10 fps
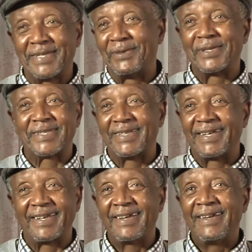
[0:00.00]
They were
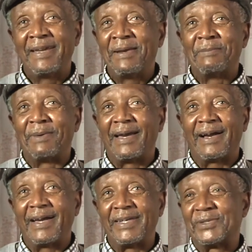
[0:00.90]
saying, my
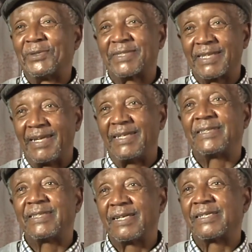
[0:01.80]
eye is not
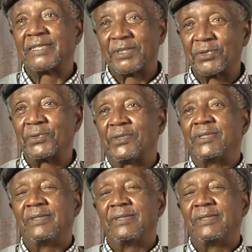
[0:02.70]
dilating as it should.